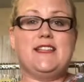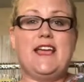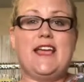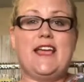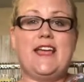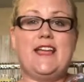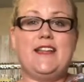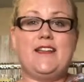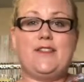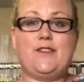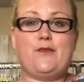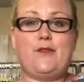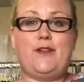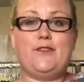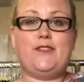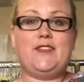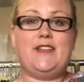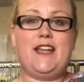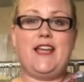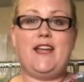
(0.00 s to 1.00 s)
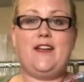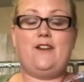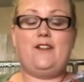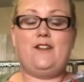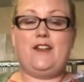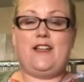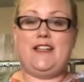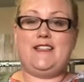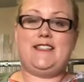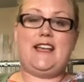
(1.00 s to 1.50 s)
laying throughout the day or
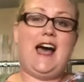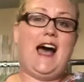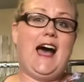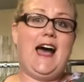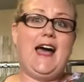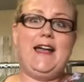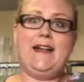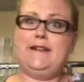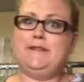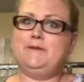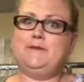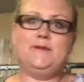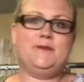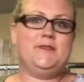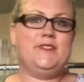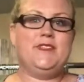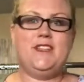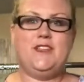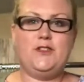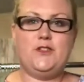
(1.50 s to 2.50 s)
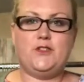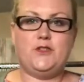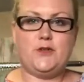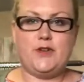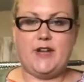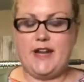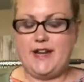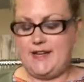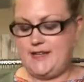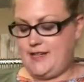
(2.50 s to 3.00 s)
it gets hot. You could do
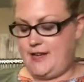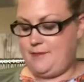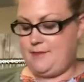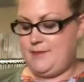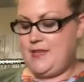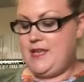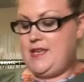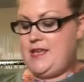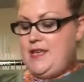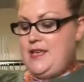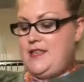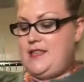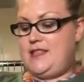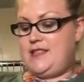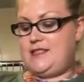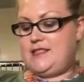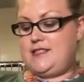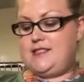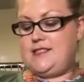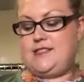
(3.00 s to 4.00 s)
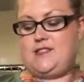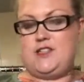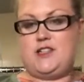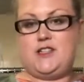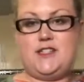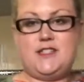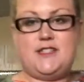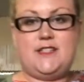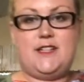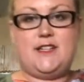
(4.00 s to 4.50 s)
it anytime. This is
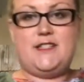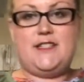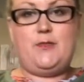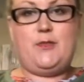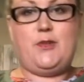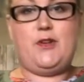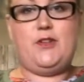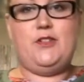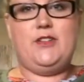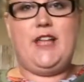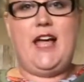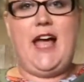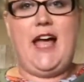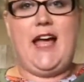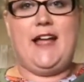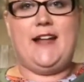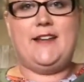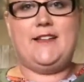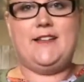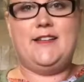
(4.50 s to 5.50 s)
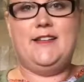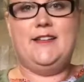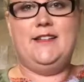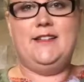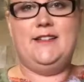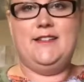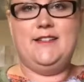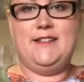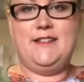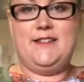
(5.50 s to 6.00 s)
just a typical knot.
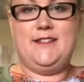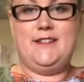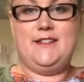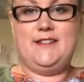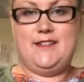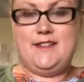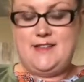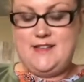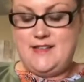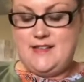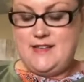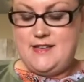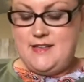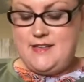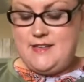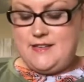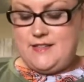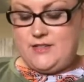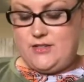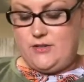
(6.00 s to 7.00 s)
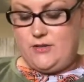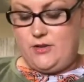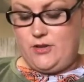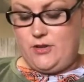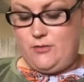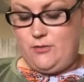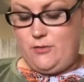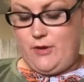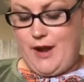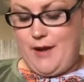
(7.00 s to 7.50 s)
So
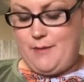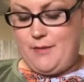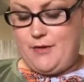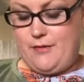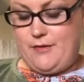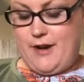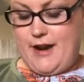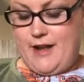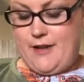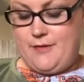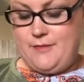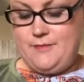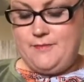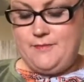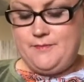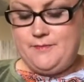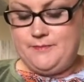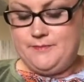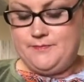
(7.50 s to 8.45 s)
you wrap it around